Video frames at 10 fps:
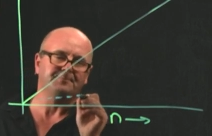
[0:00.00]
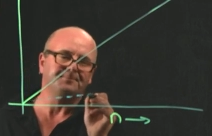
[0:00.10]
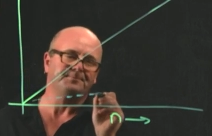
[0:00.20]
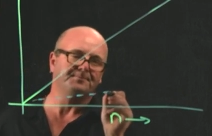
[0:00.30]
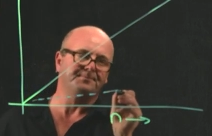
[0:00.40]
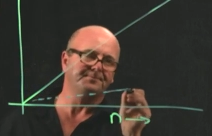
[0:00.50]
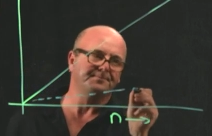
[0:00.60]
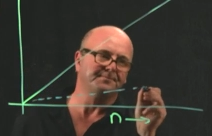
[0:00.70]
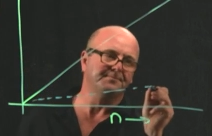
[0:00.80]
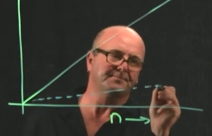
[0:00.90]

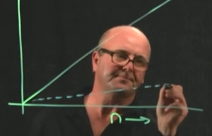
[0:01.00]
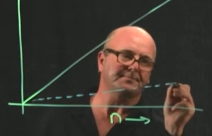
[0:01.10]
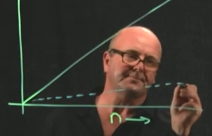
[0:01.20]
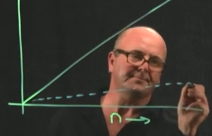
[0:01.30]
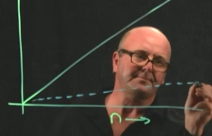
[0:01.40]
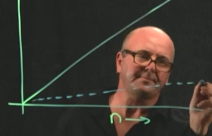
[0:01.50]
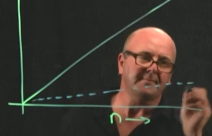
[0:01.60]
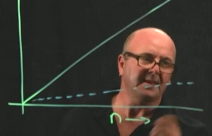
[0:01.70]
(no one is talking)